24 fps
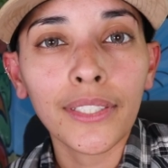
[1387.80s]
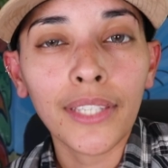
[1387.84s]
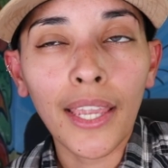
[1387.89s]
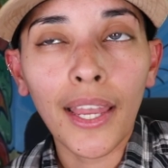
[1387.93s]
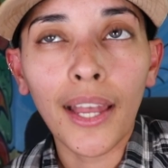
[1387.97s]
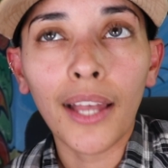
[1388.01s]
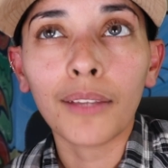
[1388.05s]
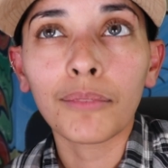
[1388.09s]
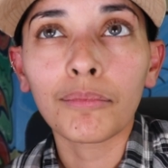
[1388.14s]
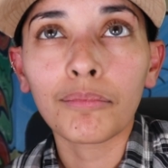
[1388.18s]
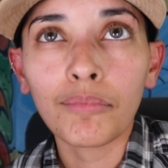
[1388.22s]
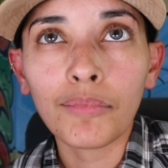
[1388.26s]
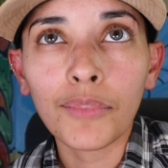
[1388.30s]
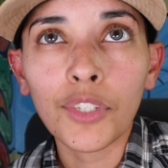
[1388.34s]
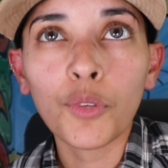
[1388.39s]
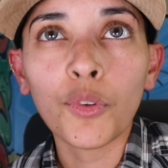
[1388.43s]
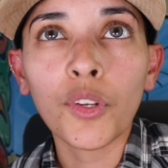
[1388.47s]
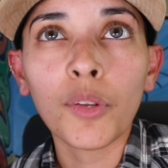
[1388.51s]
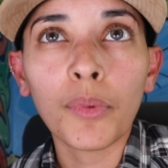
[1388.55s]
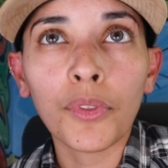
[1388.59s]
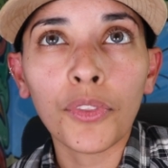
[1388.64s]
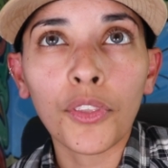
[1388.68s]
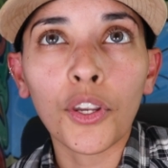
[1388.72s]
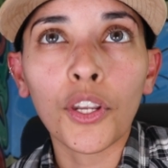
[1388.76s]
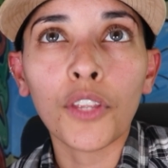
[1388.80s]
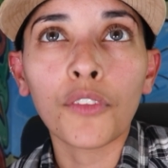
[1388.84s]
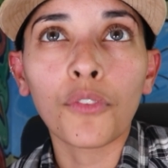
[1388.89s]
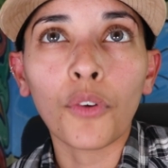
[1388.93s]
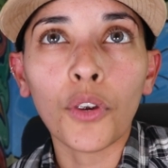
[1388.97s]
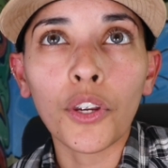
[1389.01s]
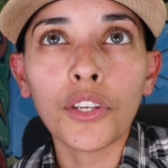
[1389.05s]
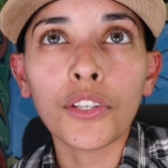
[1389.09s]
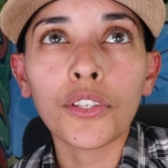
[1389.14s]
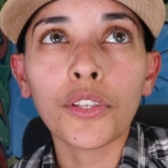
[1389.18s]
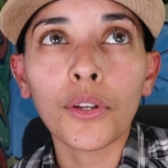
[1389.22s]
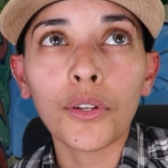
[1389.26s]
Yeah, she would have been
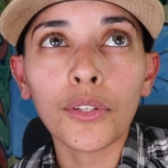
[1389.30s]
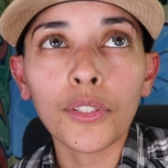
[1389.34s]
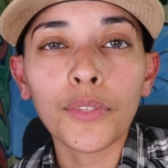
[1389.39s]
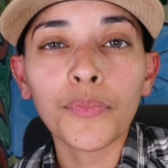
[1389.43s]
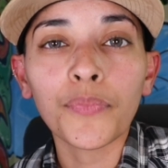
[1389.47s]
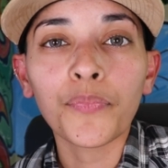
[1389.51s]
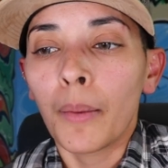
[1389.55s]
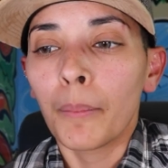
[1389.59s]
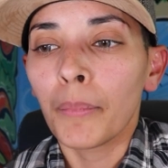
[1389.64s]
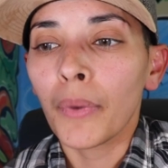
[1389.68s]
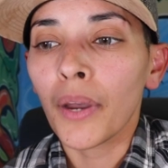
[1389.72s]
34 years old.